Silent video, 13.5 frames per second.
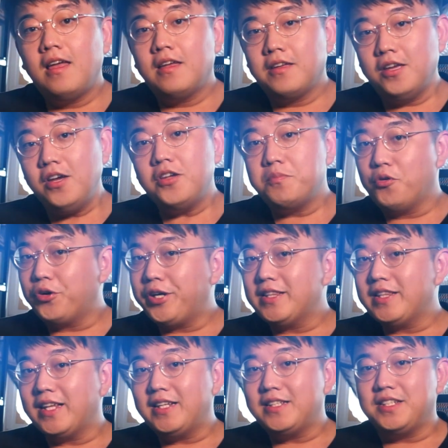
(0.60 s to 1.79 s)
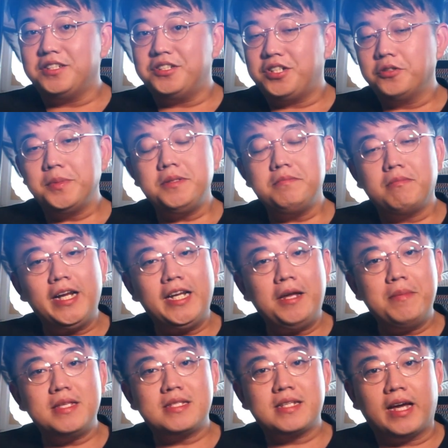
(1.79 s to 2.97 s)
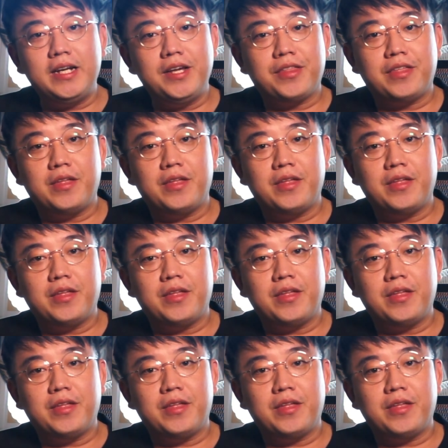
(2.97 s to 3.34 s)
Good morning, ladies and gentlemen. My name is Kenneth,